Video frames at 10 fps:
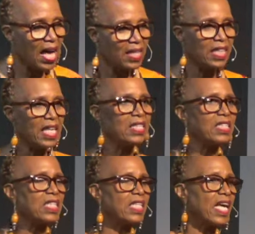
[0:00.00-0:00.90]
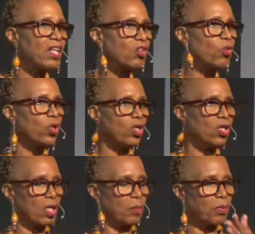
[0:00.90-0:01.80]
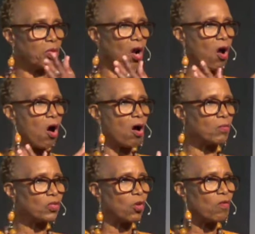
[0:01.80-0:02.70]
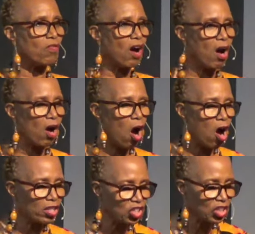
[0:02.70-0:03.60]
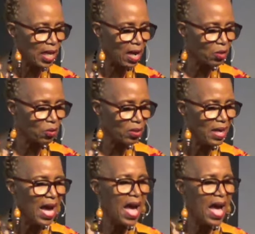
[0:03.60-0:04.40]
And then together we're going to put our arms over our heart chakra